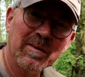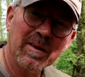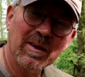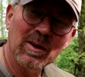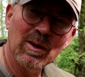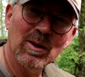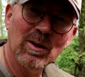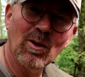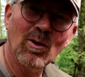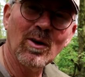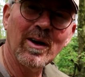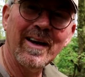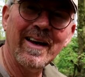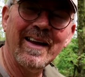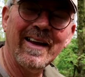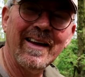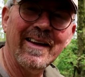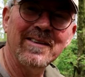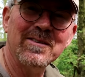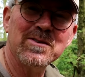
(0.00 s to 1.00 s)
Locking
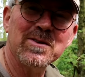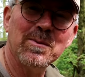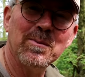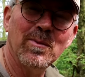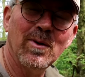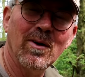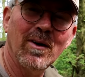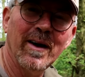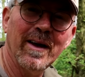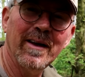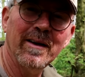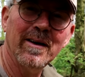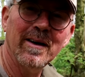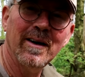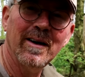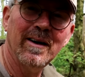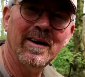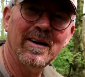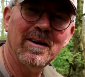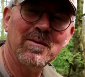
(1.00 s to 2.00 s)
it into my
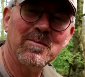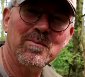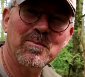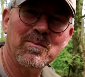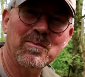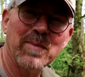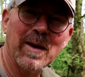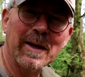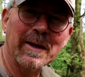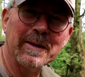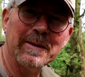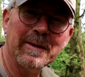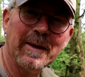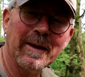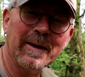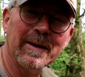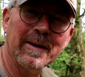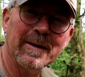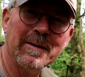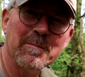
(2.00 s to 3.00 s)
Black &
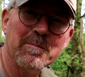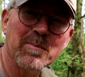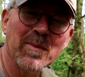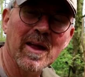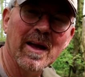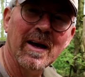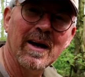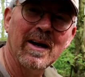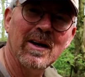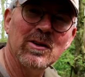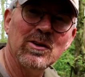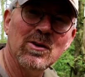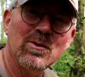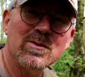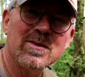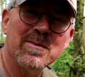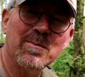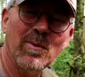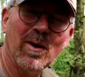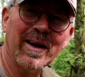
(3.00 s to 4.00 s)
Decker and
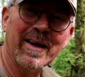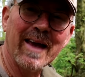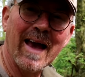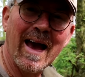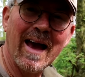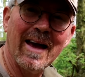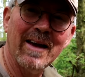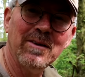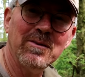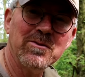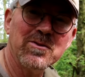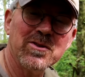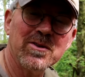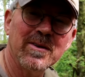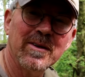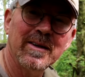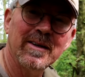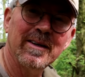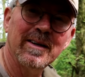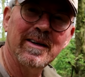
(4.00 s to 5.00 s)
using my gouge
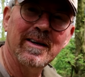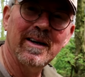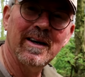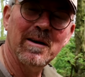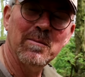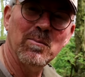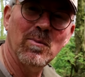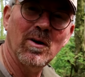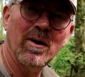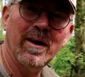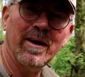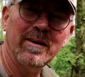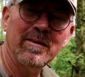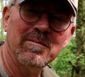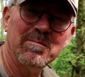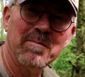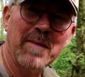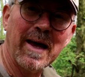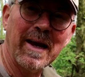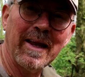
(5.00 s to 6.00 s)
and my
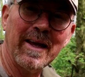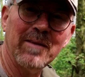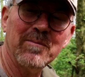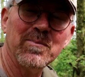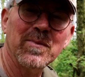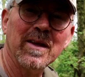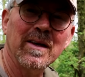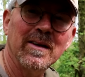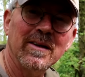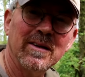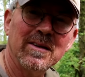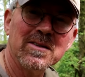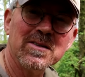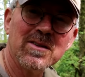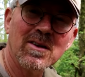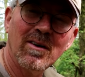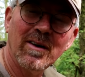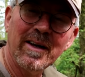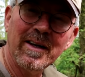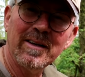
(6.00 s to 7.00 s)
mallet, I
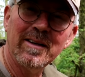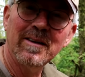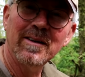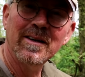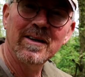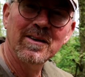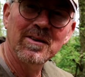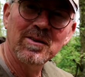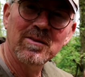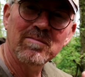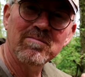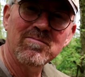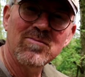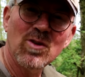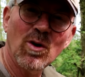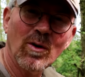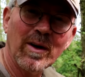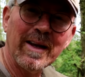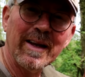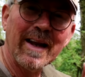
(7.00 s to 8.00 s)
started
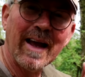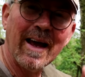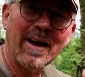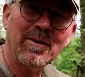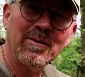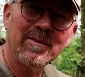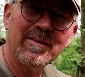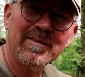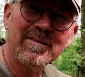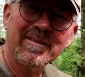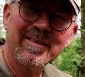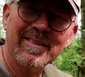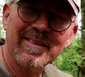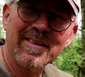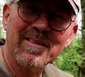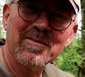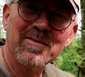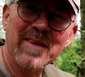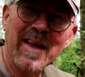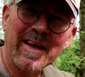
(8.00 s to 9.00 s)
knocking out
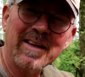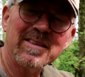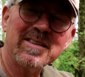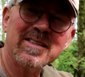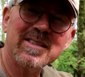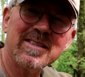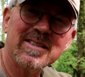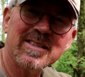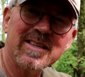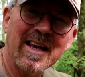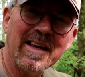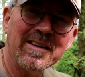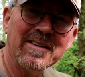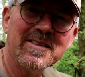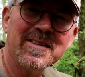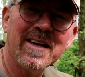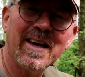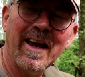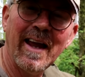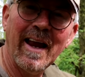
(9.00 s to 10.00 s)
that
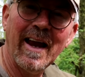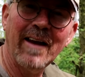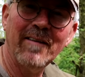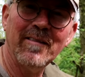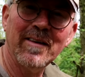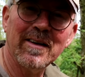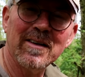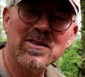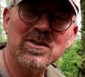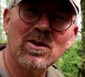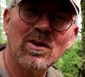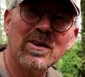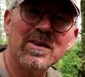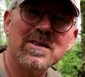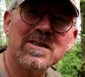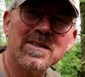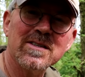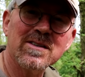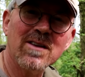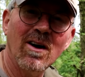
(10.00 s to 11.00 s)
center area so I
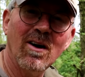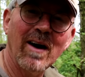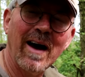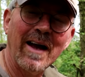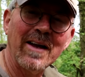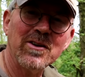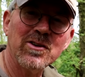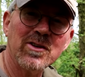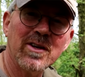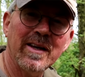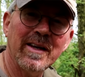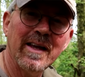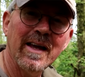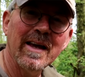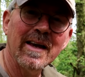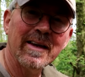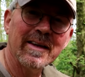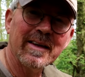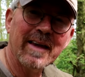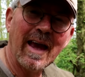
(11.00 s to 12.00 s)
could start actually
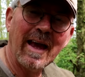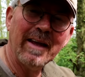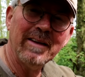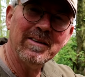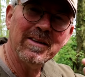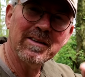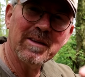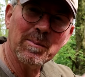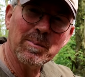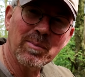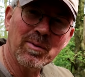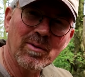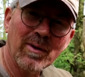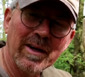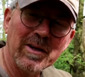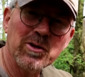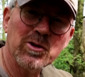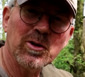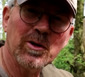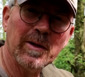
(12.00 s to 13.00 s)
getting the
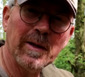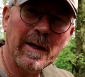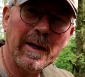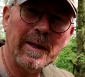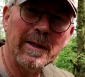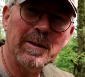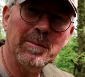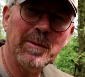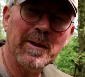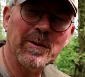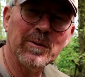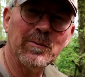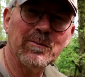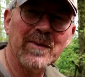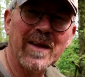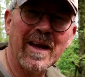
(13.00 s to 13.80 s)
depression in the middle.